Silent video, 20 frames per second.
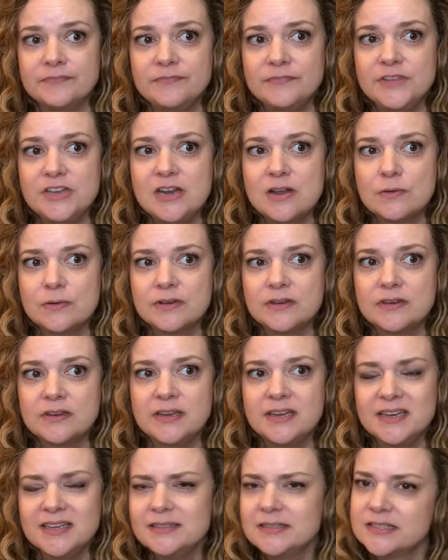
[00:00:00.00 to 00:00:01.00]
you know,
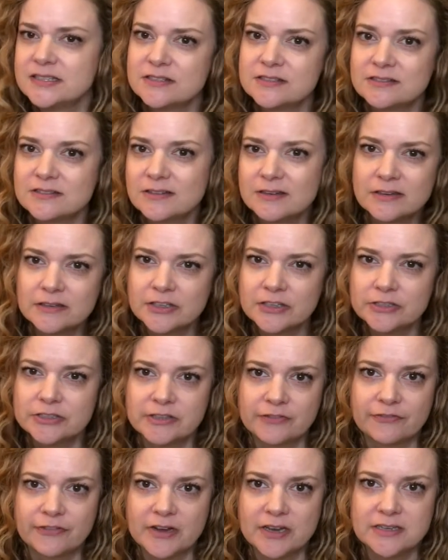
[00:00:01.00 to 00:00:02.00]
kids are a little
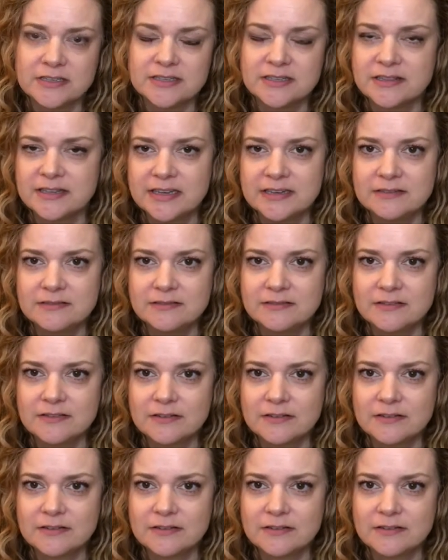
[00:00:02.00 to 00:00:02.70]
different and they